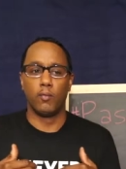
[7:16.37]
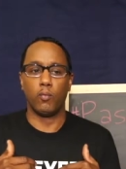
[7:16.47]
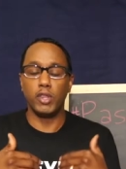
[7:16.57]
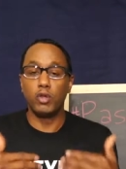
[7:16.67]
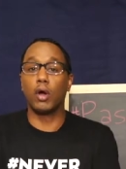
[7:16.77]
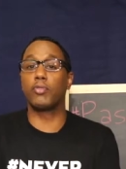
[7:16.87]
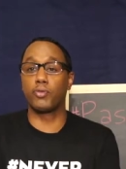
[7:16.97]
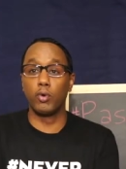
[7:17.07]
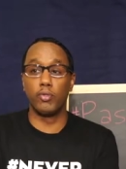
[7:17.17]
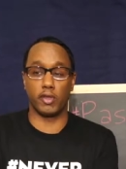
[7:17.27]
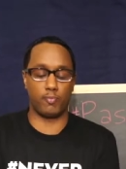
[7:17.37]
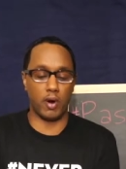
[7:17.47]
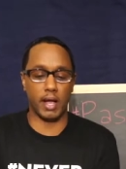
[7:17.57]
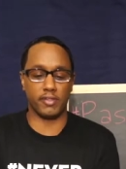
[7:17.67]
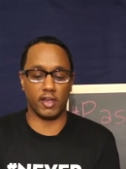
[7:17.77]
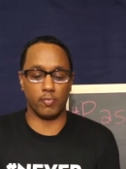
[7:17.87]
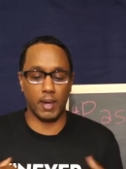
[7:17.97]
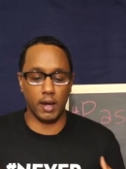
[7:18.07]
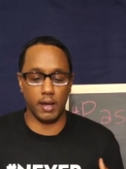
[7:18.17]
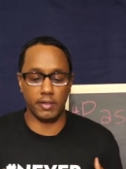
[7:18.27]
when you go through this process,
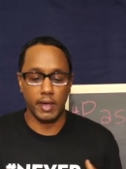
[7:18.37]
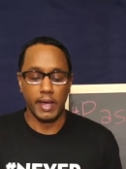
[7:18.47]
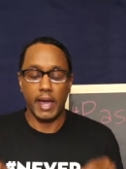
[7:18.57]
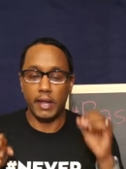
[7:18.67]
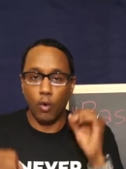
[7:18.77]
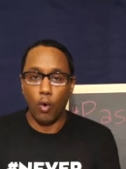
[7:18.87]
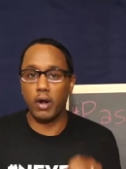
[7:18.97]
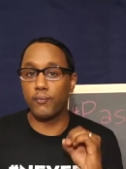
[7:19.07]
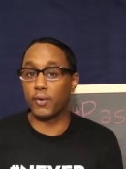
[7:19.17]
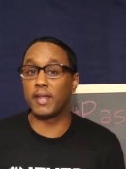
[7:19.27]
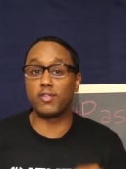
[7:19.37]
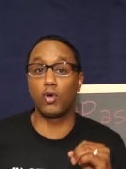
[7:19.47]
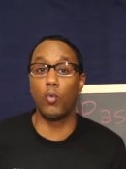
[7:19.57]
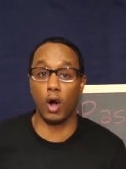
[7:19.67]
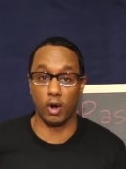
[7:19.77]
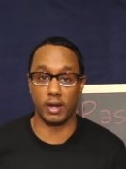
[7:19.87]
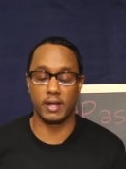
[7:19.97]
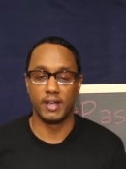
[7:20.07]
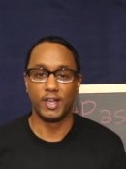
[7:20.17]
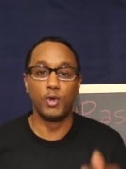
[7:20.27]
because in order for this to work,
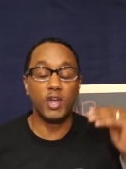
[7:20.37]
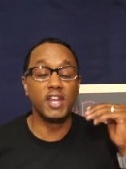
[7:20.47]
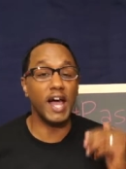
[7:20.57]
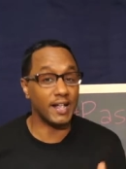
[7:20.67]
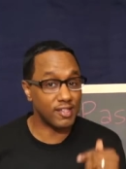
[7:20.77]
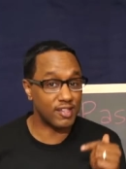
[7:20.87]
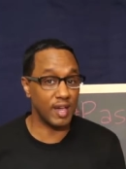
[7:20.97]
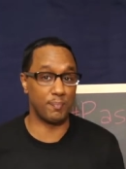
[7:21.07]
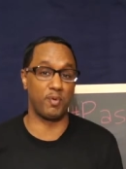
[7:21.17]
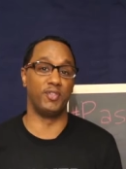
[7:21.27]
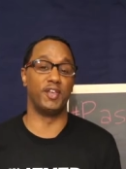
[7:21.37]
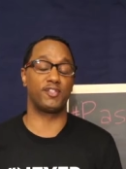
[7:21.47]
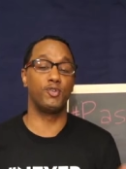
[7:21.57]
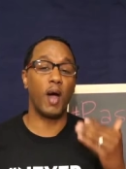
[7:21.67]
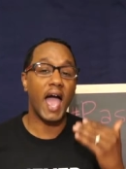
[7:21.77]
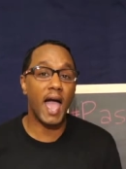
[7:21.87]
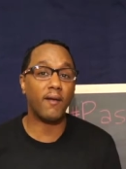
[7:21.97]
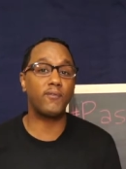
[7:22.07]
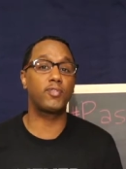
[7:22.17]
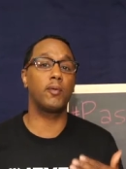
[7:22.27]
you cannot skimp on this. You
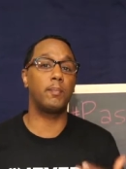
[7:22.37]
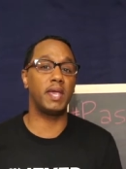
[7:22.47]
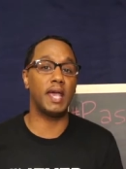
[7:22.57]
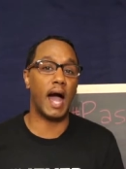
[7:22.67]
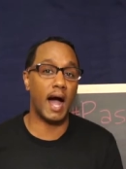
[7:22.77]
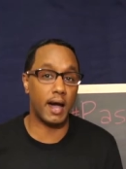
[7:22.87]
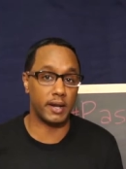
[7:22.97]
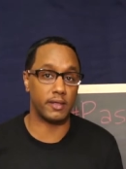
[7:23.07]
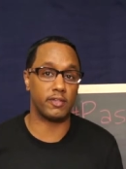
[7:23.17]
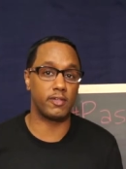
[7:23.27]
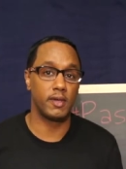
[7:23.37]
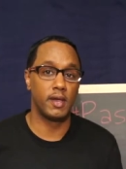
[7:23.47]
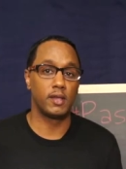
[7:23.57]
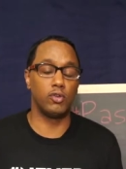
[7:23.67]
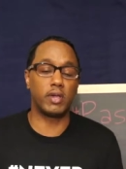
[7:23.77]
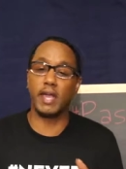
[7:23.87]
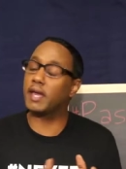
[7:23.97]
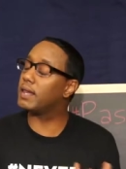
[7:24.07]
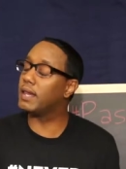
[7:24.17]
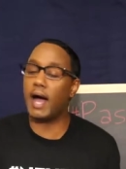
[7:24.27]
have to be honest. You
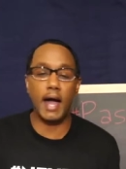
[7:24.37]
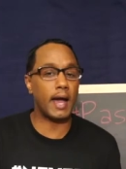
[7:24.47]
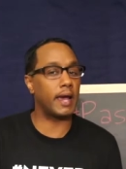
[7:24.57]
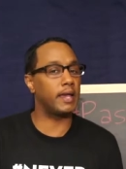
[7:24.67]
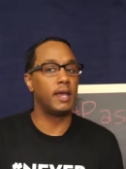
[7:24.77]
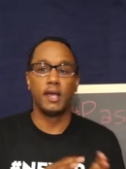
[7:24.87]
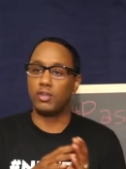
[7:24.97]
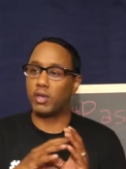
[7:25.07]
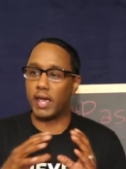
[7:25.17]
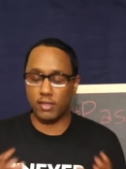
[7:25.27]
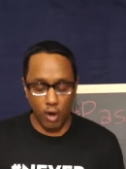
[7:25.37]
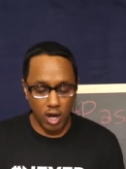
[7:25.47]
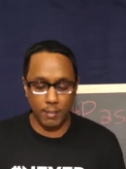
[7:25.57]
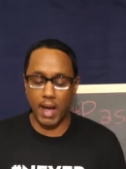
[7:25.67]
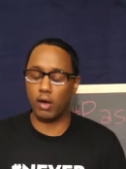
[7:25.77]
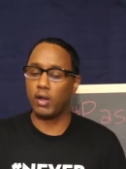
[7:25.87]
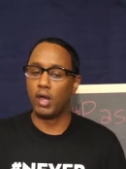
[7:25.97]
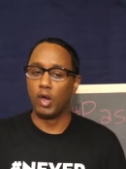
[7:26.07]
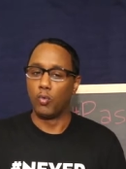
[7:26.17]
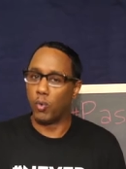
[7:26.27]
can't lie. You can't talk about
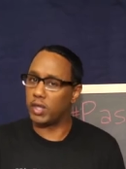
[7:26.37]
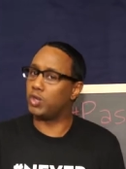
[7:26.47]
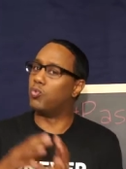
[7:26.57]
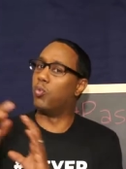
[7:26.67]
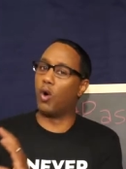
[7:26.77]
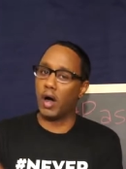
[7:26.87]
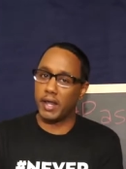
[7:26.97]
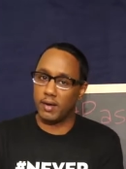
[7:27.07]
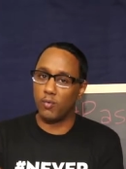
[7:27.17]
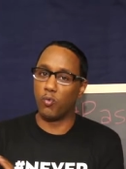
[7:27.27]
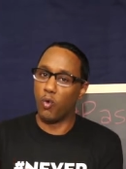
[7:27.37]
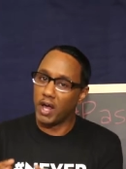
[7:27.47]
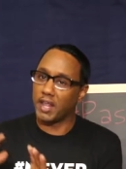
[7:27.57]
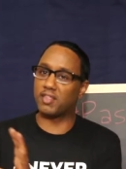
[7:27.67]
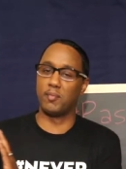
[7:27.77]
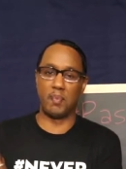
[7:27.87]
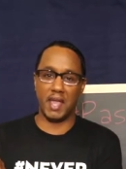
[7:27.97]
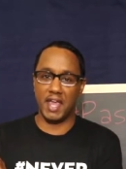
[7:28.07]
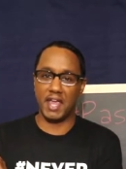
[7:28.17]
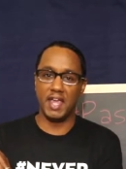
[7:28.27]
what you want it to
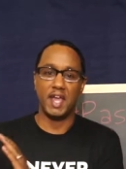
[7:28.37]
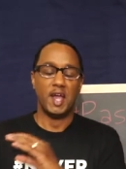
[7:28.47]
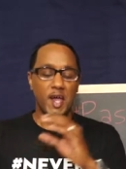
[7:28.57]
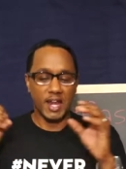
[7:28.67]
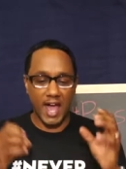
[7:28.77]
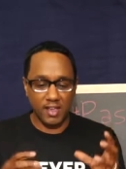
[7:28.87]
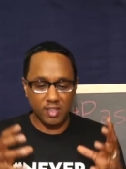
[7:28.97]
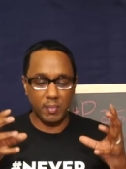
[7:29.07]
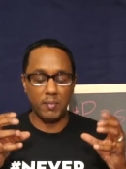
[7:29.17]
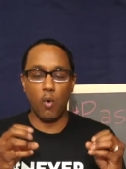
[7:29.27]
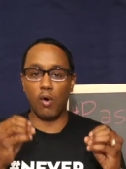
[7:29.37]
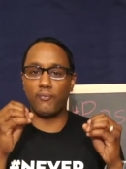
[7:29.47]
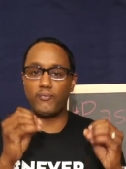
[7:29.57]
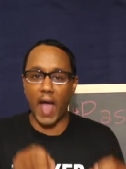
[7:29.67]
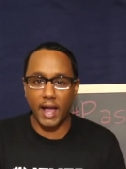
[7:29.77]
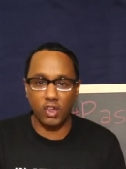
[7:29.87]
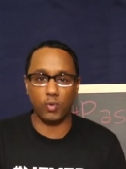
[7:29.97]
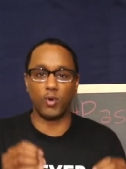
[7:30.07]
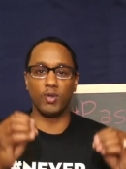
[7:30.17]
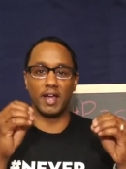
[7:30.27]
be. It has to be more
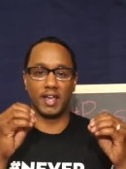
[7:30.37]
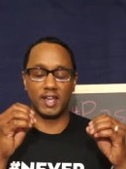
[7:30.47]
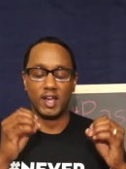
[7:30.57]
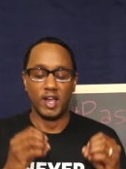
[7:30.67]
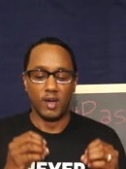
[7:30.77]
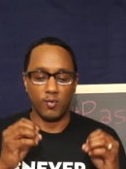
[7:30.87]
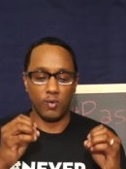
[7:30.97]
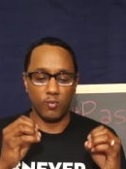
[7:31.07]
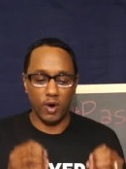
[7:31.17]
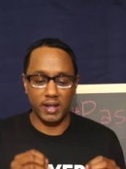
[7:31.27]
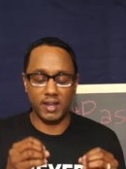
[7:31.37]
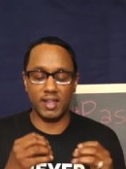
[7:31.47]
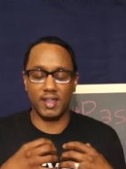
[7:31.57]
factual. Like what